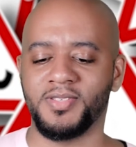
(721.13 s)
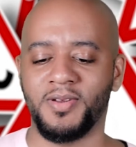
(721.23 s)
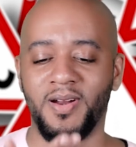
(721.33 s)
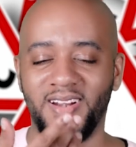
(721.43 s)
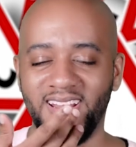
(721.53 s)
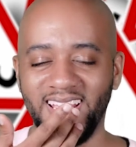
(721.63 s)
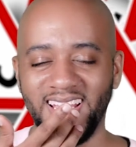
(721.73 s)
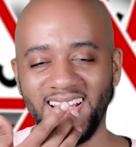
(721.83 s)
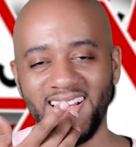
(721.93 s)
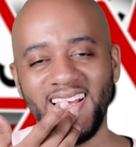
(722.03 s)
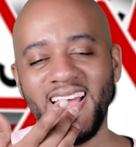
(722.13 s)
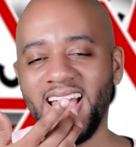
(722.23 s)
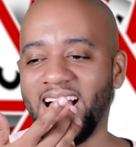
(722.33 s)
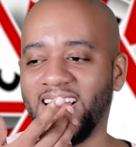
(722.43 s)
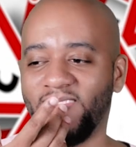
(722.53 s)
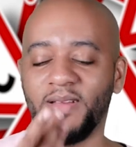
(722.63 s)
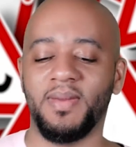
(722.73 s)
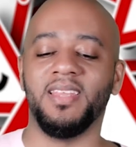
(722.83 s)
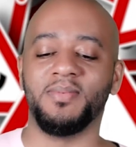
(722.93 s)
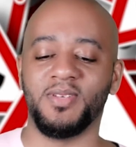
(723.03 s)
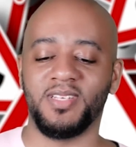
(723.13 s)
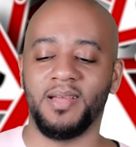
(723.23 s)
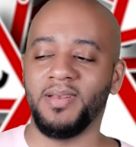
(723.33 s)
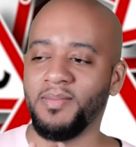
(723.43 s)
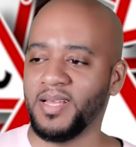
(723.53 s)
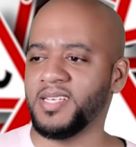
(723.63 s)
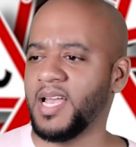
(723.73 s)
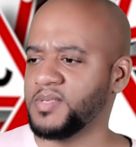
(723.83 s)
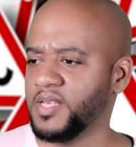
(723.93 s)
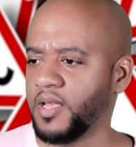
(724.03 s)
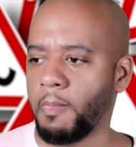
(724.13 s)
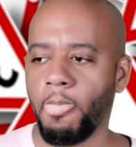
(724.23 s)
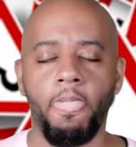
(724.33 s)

Sorry. I feel like my lips are chapped. I need my chapstick.